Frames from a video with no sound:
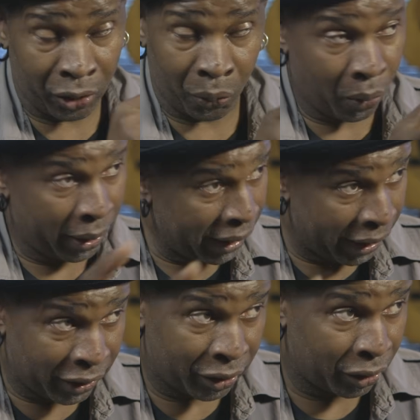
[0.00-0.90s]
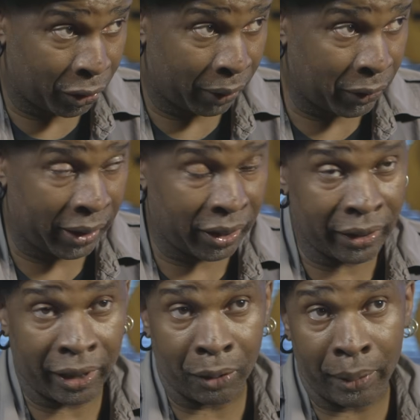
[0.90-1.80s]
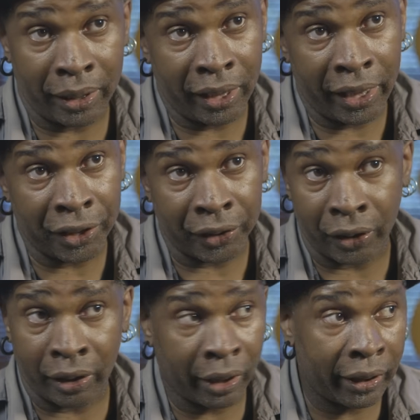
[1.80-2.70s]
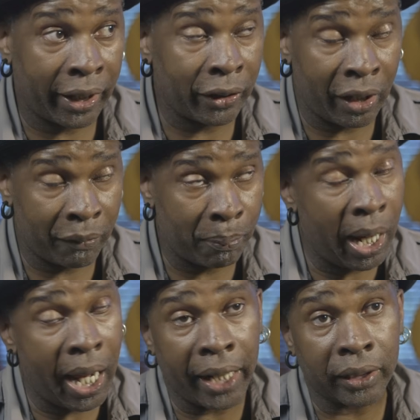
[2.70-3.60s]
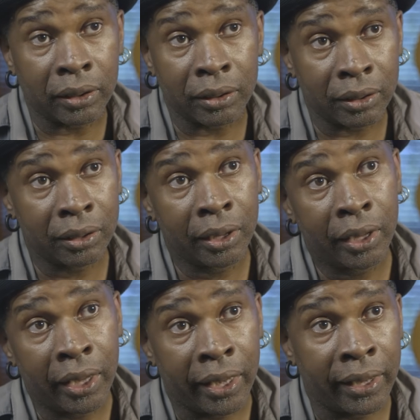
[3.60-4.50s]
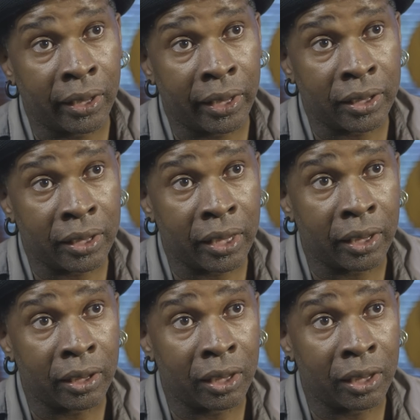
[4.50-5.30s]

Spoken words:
the one hand, you have transcendental meditation, on the other hand, you have pot and LSD,